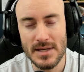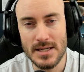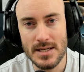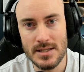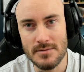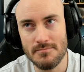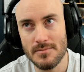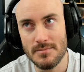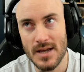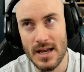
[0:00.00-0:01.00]
doesn't
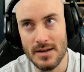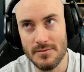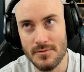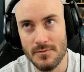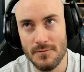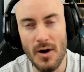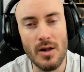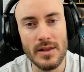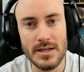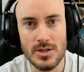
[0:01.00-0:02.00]
kind of
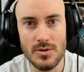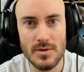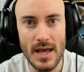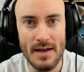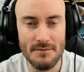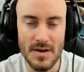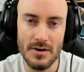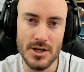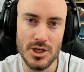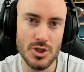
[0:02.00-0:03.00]
fall into that
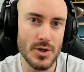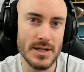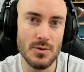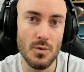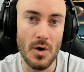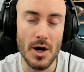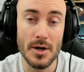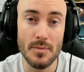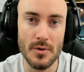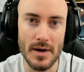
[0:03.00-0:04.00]
very strict
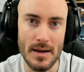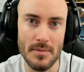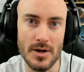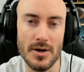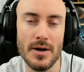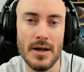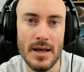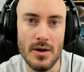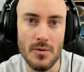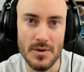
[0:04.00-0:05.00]
water parameter
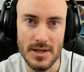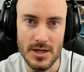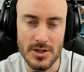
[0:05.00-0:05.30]
within your